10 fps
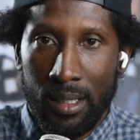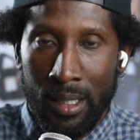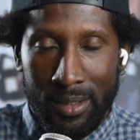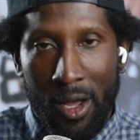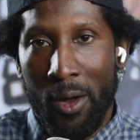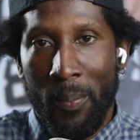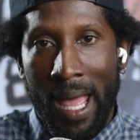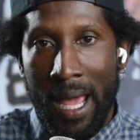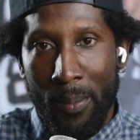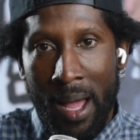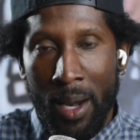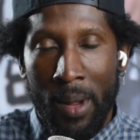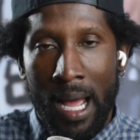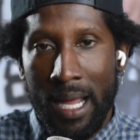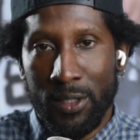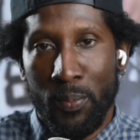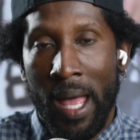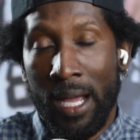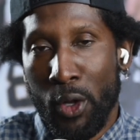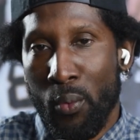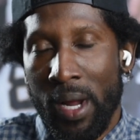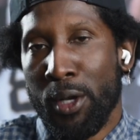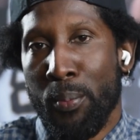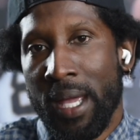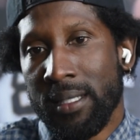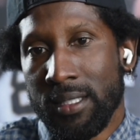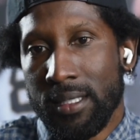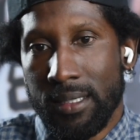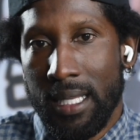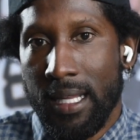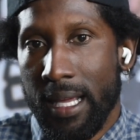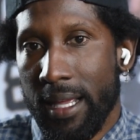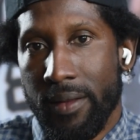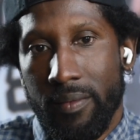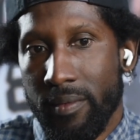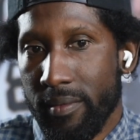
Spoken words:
talk bad about him behind his back on a regular basis, and then...